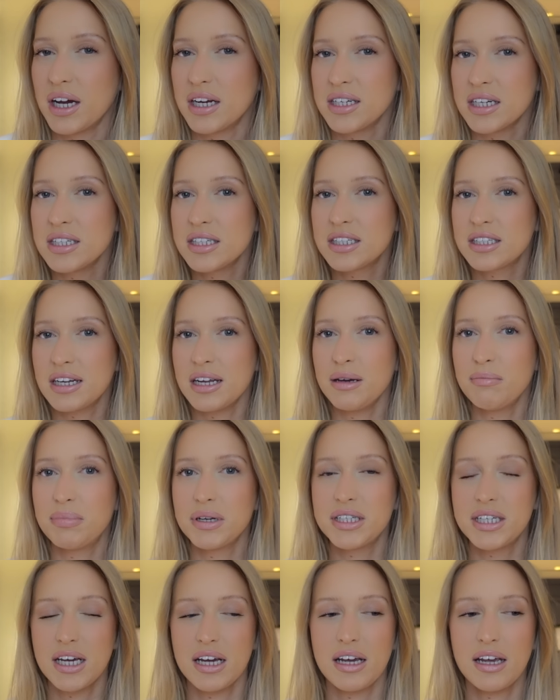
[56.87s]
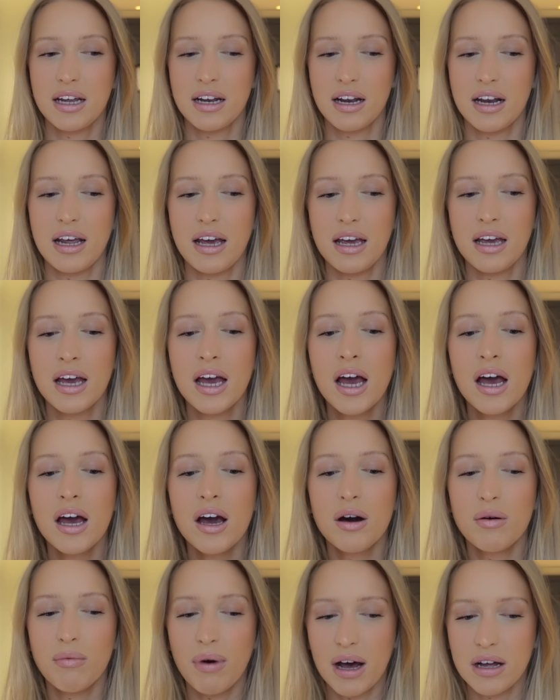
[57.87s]
I didn't sleep particularly
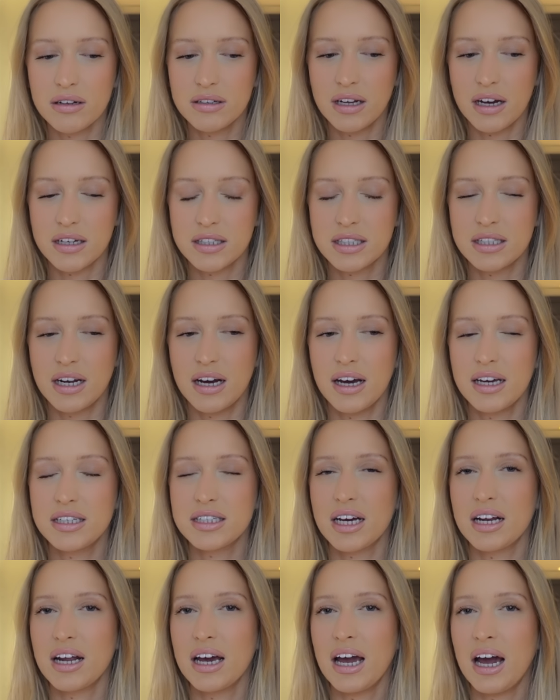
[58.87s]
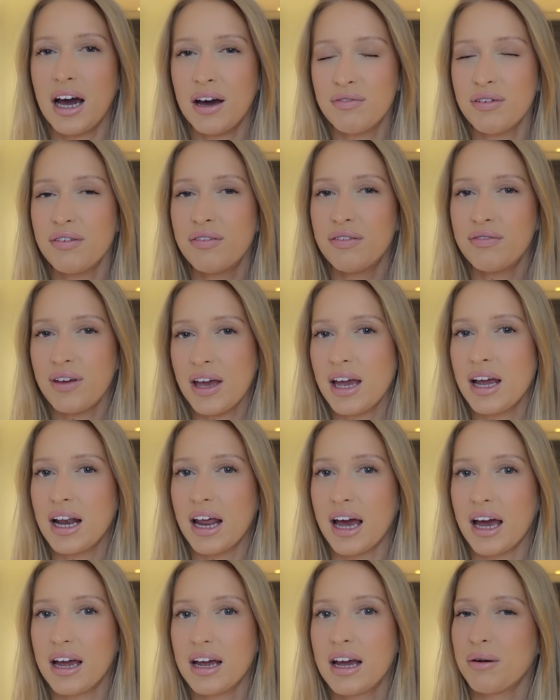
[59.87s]
well last night, and I have a
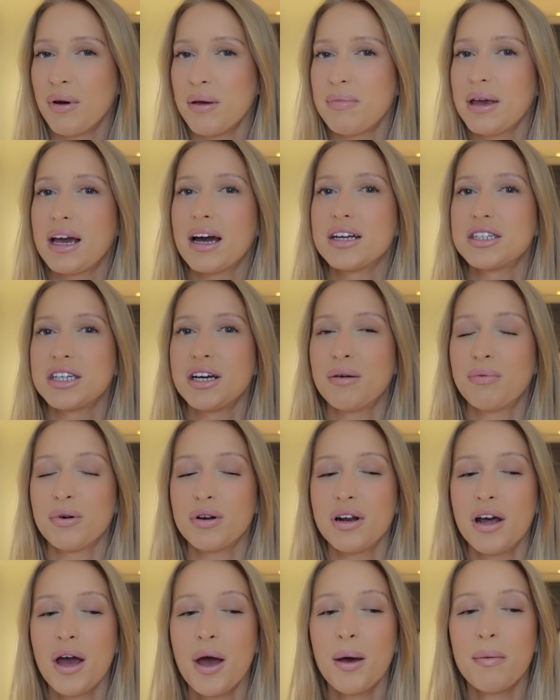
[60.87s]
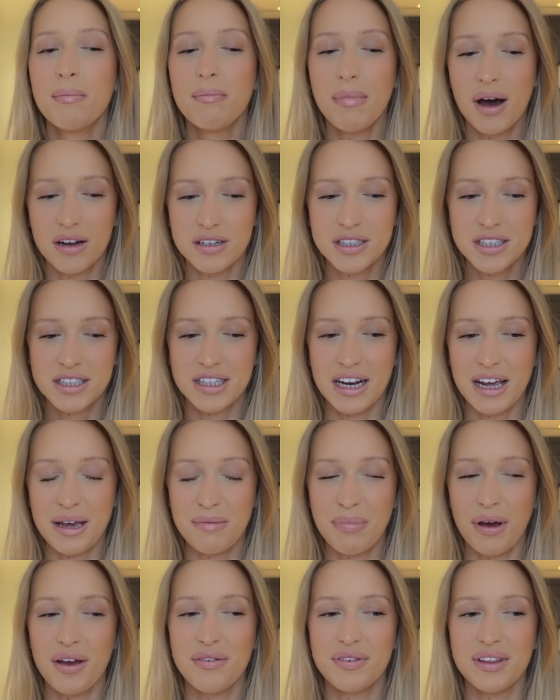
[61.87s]
feeling I won't be catching up on much sleep
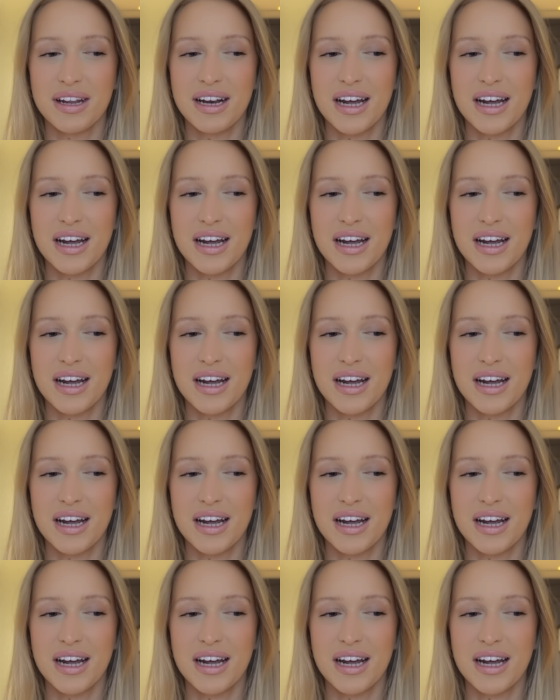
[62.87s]
over the